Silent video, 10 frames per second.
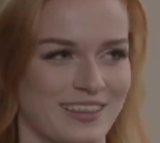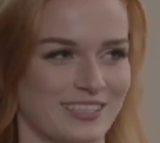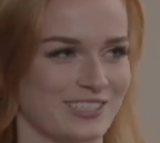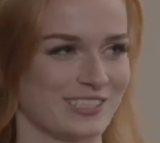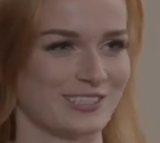
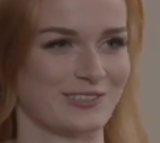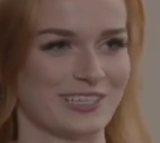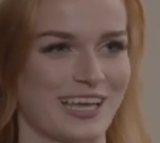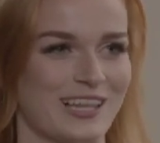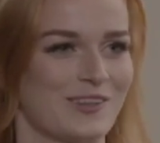the
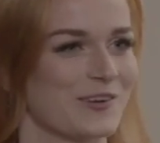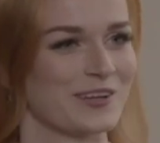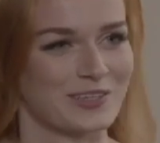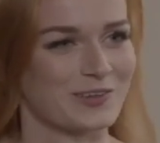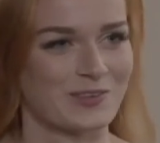children are
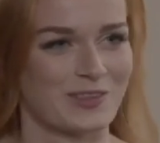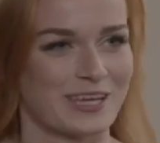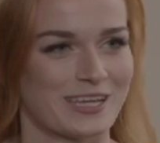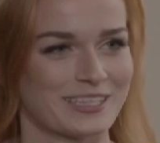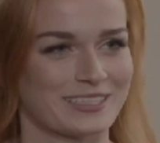learning new
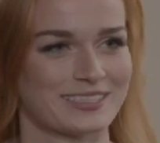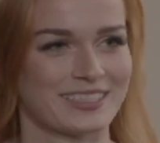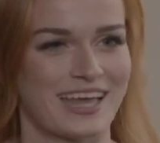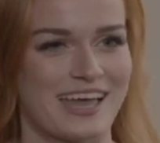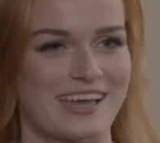
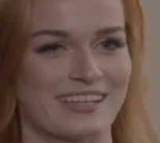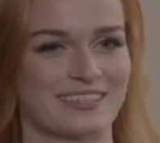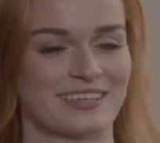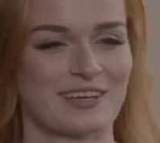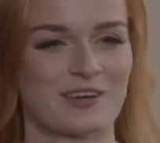things
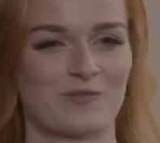and